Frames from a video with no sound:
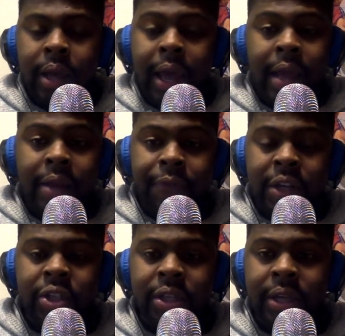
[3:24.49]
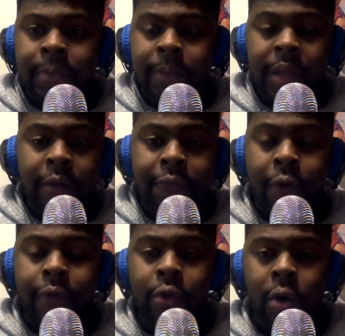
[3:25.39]
And eventually, in the
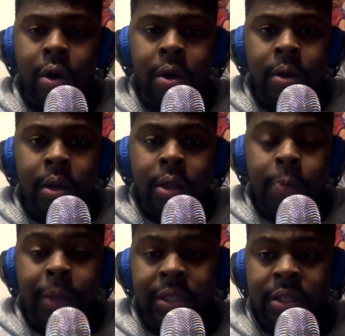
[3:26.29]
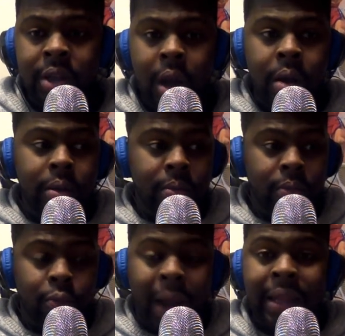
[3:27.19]
fourth quarter, the Pistons are
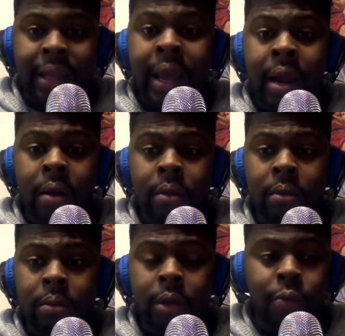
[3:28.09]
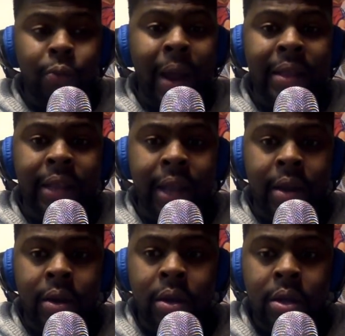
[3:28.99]
right there. They're right there.